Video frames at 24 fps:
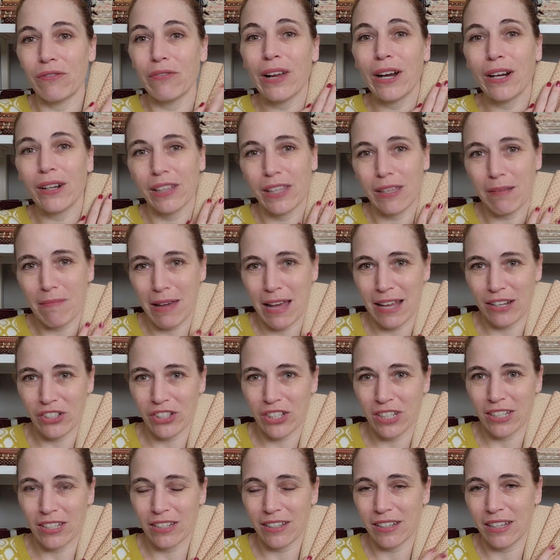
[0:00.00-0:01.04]
fairly
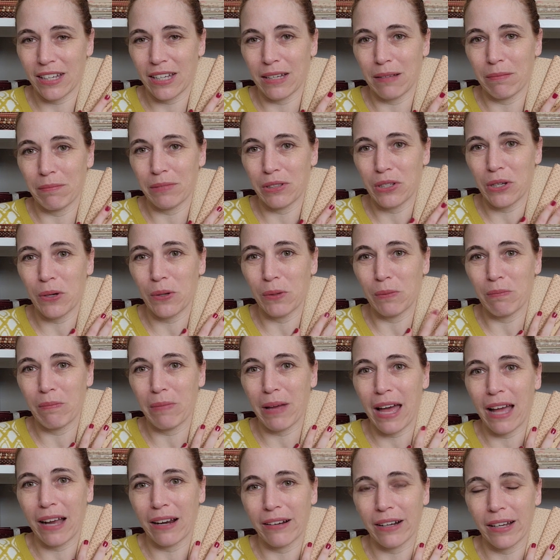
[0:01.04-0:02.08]
matching tone
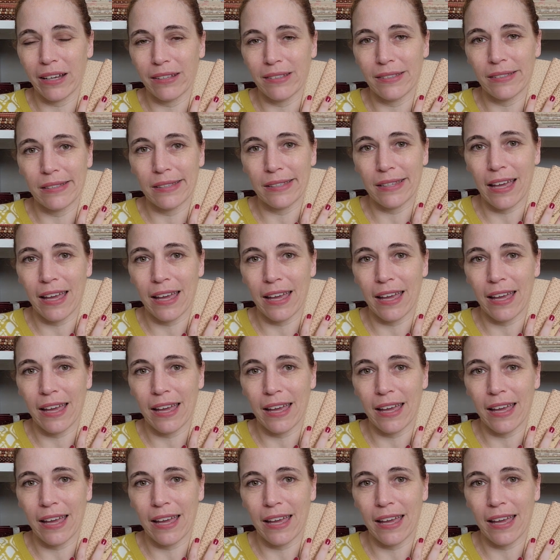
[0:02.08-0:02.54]
backgrounds,